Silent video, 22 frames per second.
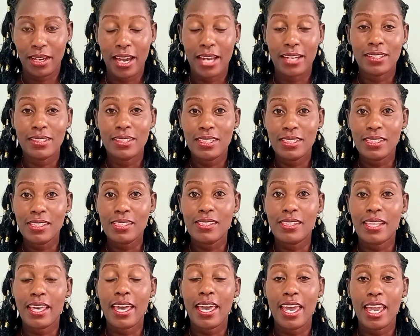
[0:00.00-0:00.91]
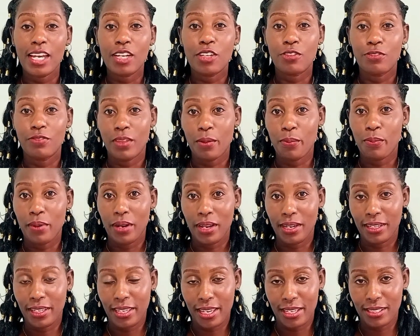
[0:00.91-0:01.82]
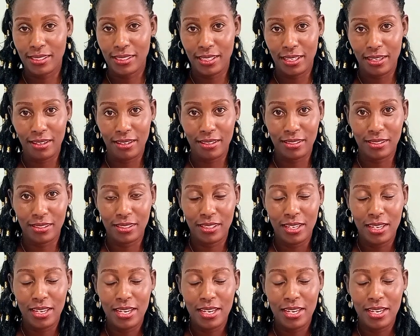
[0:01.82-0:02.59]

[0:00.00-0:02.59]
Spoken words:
And this is the end of the Brain Care series.